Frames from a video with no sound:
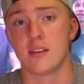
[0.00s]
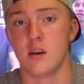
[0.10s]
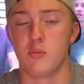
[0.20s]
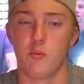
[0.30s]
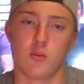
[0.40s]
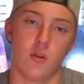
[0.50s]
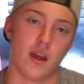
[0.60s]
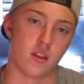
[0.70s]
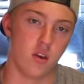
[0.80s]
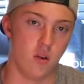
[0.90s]
Some people don't
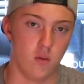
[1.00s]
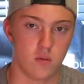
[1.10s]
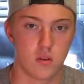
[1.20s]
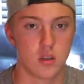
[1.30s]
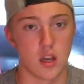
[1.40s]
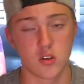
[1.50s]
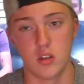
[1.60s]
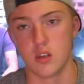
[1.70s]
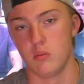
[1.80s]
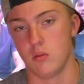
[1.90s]
like the new
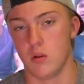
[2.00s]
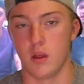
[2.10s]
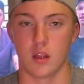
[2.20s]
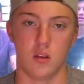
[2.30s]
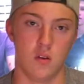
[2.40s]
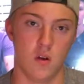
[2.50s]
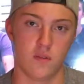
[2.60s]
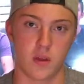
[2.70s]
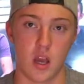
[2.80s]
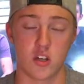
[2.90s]
touchscreen. Some people don't like the new
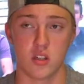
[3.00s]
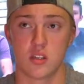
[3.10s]
notifications.